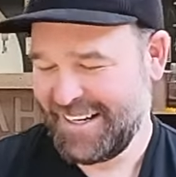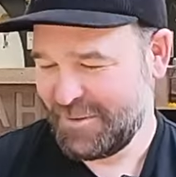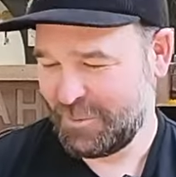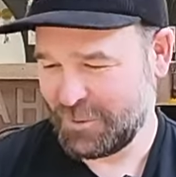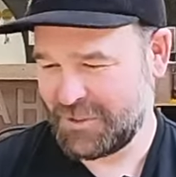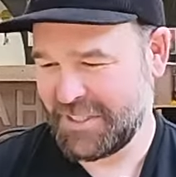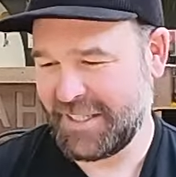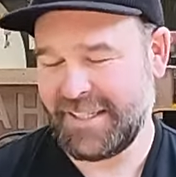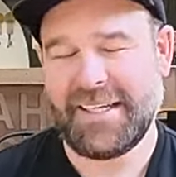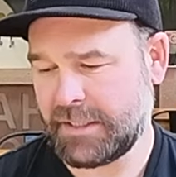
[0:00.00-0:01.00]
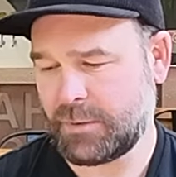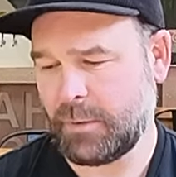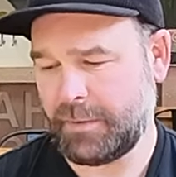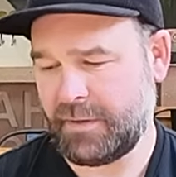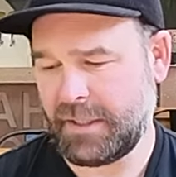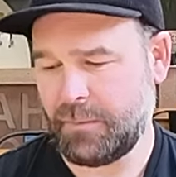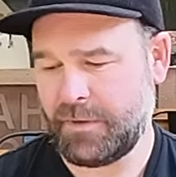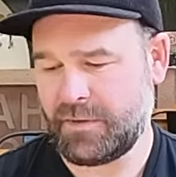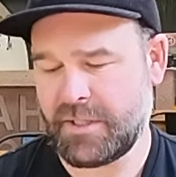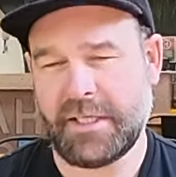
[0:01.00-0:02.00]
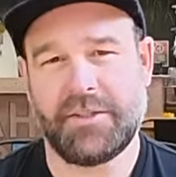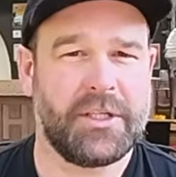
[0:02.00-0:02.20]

We'll see. That's what we're thinking with the tea.